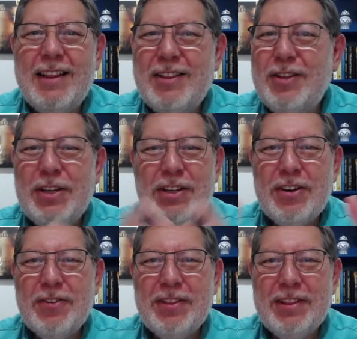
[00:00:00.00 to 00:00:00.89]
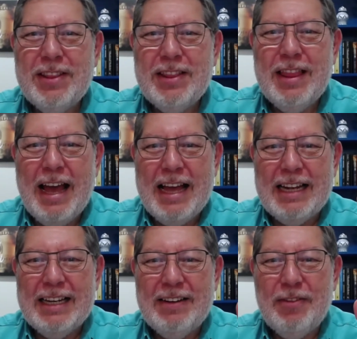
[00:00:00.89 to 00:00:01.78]
Do you know
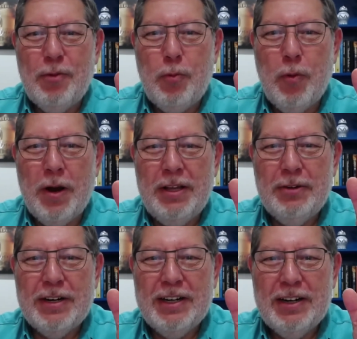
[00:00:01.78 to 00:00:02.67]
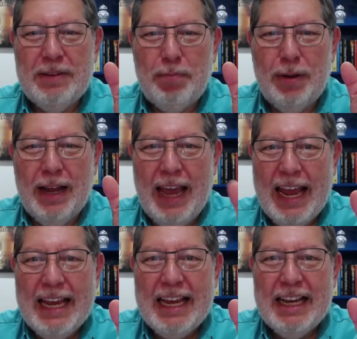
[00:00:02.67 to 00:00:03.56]
that when you're
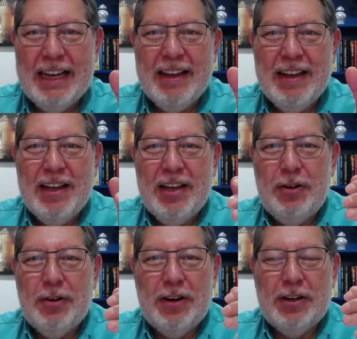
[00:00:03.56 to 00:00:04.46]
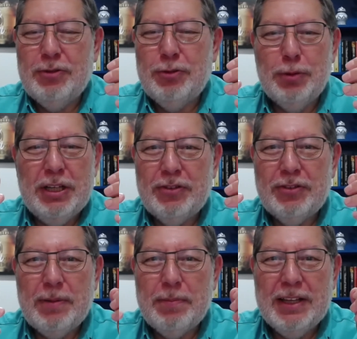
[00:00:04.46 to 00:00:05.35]
playing, you're doing
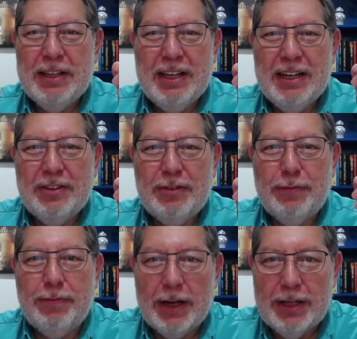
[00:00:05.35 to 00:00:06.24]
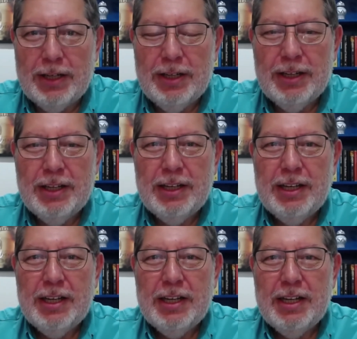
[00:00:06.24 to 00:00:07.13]
something that it's fun,
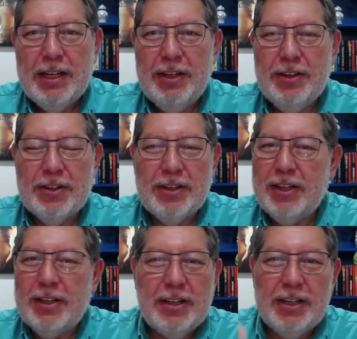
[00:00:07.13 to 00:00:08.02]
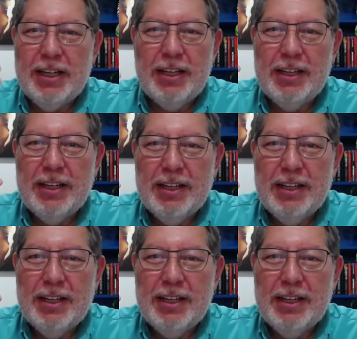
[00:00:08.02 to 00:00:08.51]
your learning